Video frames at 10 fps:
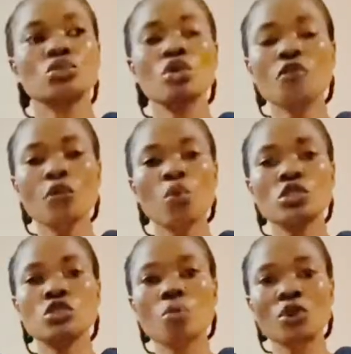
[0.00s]
So if you
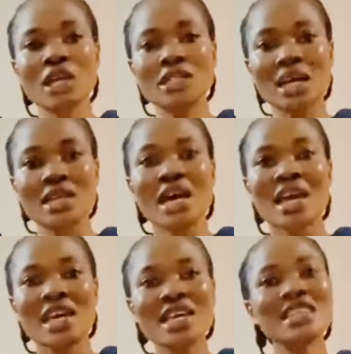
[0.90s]
want someone that can
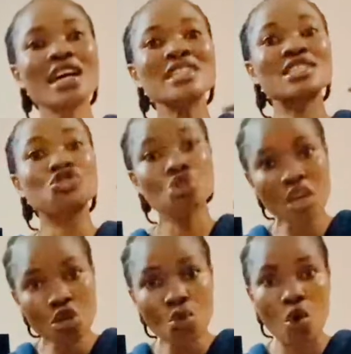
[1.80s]
either
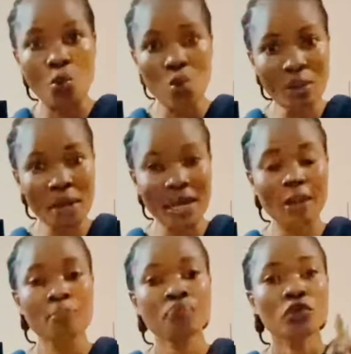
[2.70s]
train you on wig
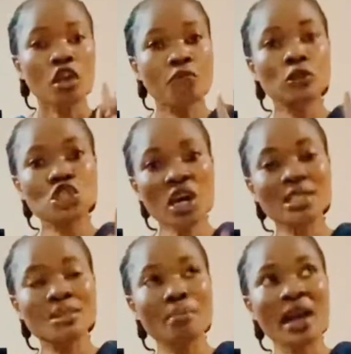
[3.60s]
making, if you
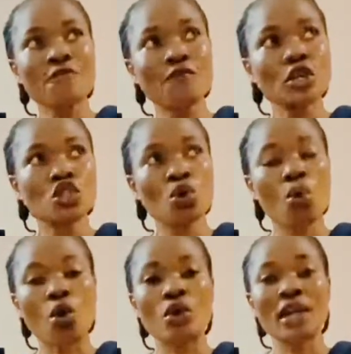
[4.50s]
checked my
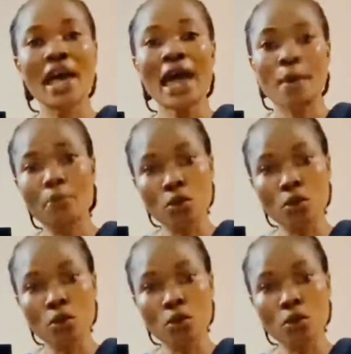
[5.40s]
video on hair